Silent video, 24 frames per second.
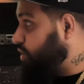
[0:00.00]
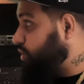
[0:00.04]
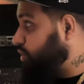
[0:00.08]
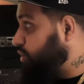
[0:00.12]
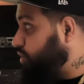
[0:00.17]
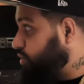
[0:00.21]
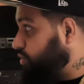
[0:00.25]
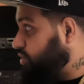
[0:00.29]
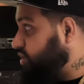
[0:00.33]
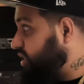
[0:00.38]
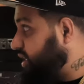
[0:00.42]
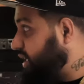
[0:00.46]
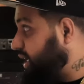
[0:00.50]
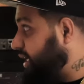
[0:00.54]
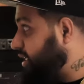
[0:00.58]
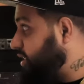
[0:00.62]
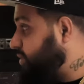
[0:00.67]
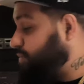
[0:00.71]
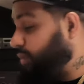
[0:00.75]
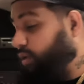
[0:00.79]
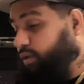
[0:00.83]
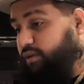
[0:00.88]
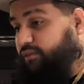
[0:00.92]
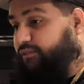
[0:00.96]
use it as
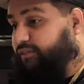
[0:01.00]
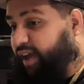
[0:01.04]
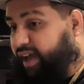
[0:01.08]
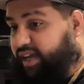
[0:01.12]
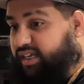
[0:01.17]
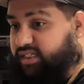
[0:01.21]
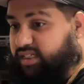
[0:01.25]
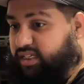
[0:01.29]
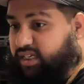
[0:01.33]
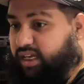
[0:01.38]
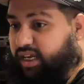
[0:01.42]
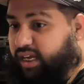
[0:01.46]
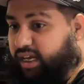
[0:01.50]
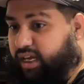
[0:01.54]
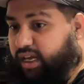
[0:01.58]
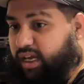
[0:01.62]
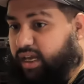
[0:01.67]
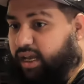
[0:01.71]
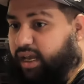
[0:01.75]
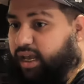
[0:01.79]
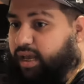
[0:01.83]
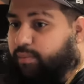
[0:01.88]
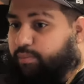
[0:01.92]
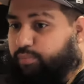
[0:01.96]
motivation
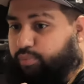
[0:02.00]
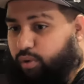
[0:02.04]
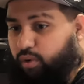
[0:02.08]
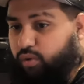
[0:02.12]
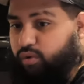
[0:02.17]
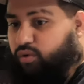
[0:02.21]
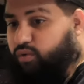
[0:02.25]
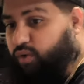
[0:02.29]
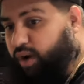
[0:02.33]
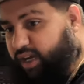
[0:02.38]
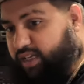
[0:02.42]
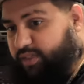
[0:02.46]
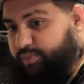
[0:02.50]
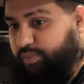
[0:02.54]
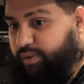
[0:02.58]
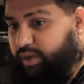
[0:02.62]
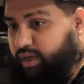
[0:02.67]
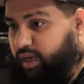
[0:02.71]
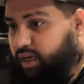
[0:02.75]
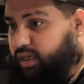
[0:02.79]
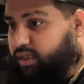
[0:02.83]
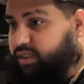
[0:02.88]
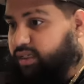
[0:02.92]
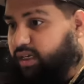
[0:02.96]
and progress,
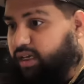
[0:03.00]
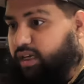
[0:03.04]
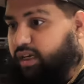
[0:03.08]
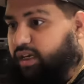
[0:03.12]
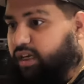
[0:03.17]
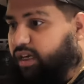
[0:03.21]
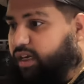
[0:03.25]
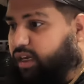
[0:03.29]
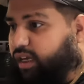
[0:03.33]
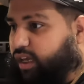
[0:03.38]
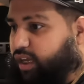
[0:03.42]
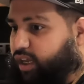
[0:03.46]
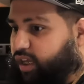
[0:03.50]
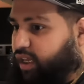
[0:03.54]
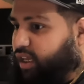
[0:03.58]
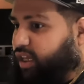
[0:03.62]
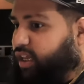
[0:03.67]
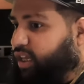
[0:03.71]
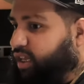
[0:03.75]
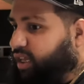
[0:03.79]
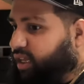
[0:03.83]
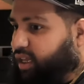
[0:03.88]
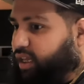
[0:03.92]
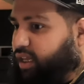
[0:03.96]
because
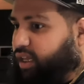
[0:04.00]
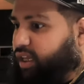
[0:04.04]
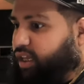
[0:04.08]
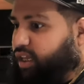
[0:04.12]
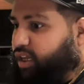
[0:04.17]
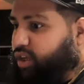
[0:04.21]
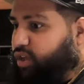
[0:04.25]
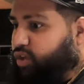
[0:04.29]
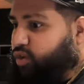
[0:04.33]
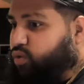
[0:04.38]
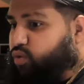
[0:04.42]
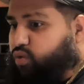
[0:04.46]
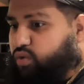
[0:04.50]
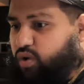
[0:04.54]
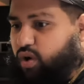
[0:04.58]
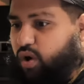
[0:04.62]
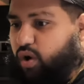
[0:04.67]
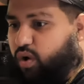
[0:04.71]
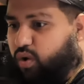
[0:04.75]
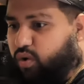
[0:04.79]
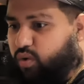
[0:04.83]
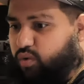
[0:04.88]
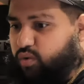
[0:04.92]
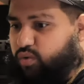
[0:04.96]
you're
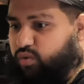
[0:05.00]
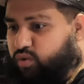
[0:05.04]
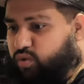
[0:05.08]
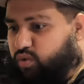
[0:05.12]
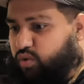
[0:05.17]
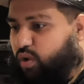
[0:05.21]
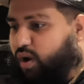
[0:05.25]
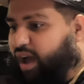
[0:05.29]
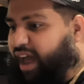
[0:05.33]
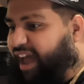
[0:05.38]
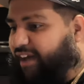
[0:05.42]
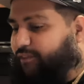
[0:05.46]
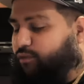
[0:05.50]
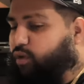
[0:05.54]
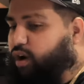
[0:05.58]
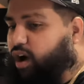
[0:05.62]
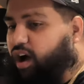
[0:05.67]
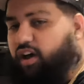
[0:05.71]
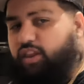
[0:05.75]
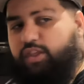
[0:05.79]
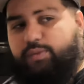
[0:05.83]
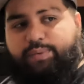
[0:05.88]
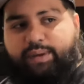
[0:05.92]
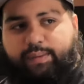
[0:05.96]
gonna have what
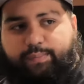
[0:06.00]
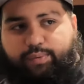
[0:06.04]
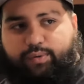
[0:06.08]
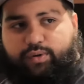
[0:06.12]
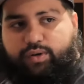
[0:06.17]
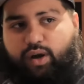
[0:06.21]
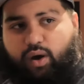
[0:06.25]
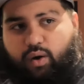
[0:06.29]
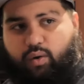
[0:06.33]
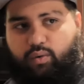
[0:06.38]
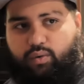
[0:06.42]
other people don't.